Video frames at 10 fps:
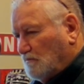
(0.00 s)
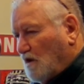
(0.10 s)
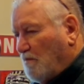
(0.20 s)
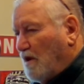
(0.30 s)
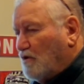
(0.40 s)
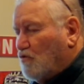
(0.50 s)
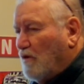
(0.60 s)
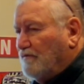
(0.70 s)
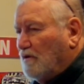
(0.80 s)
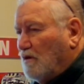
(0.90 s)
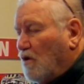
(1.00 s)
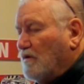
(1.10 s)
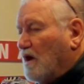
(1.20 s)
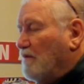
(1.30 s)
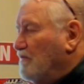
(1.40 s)
About equivalent. Oh,
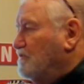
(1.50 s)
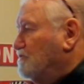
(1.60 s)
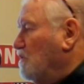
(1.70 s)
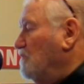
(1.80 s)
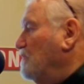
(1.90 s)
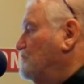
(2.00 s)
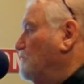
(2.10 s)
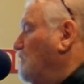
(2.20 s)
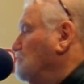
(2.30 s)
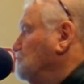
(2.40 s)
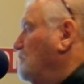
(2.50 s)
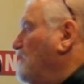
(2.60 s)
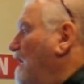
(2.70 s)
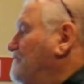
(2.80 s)
yeah. But so in other words, we'd have